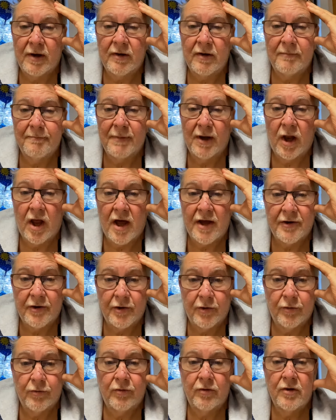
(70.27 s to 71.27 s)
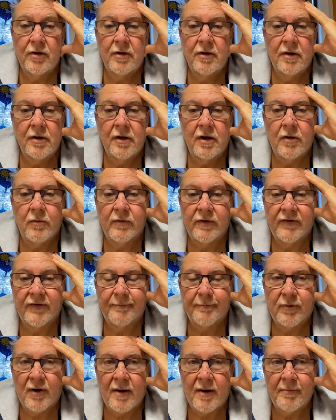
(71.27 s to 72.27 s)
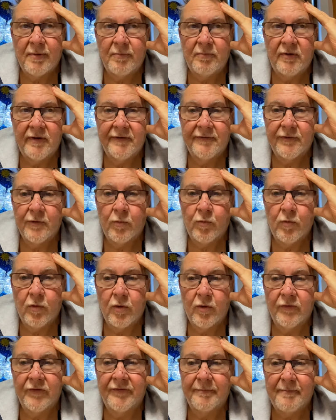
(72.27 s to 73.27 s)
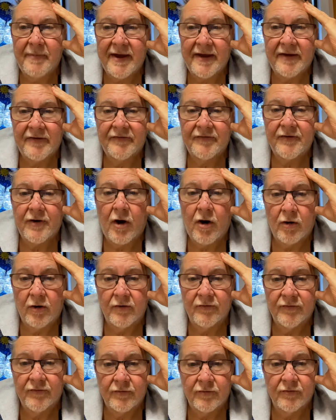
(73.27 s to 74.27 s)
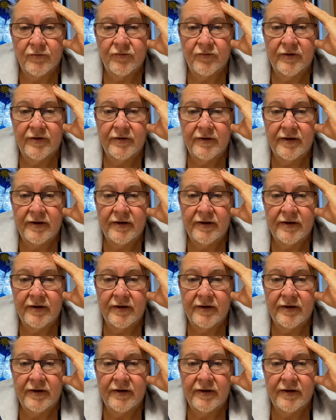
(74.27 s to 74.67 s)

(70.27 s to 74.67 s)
Milano, who is probably the world's best heart surgeon